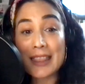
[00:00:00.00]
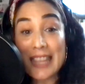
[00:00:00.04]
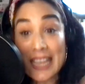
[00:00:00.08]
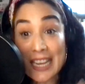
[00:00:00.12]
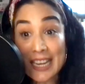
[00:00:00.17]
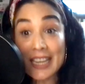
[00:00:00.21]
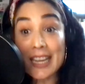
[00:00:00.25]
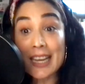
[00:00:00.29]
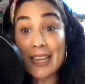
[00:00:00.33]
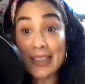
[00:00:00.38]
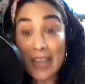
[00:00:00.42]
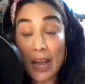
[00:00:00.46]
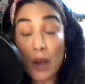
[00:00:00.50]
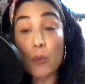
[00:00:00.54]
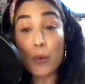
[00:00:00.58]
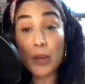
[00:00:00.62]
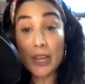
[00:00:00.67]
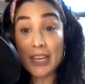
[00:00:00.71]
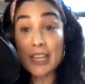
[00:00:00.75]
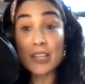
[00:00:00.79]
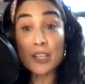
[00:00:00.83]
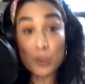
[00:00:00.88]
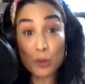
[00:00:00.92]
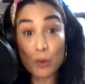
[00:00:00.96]
Thinking that
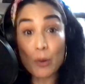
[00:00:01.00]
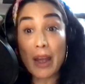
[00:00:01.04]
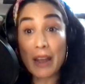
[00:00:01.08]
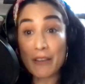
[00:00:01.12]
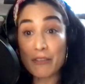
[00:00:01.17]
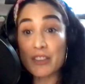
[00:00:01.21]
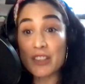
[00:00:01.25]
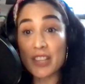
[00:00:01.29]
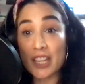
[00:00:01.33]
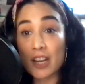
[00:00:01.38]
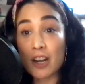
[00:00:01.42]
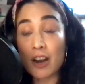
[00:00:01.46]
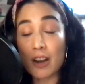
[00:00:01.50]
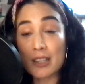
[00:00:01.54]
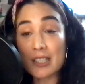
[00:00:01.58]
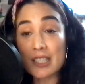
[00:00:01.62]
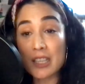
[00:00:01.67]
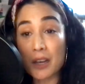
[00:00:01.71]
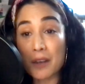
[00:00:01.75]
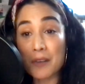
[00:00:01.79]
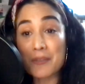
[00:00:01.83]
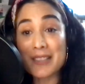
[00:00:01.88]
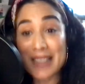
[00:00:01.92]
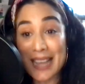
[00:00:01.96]
we can do everything
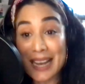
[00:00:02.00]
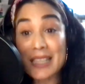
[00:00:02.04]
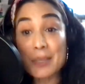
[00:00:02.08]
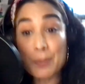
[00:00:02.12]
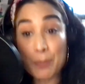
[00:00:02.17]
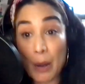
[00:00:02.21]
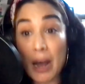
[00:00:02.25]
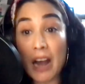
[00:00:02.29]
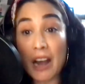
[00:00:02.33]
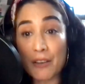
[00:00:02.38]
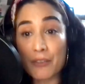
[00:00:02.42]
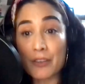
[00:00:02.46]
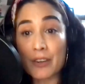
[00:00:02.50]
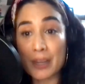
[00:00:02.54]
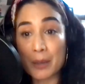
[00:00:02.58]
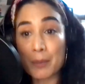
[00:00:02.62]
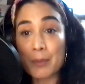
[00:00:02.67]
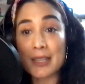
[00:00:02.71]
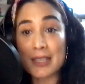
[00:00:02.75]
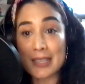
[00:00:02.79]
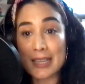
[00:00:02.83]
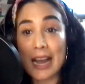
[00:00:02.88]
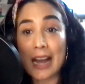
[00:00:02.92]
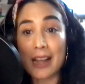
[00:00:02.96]
ourselves, that's poverty
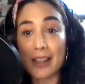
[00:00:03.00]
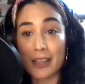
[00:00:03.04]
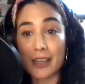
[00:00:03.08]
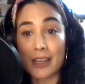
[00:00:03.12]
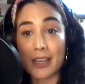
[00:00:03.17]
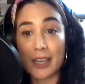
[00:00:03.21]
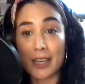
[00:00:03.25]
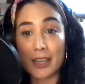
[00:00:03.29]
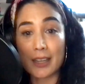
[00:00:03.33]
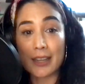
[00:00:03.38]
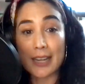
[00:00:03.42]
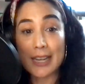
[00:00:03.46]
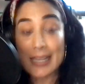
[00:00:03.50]
mentality.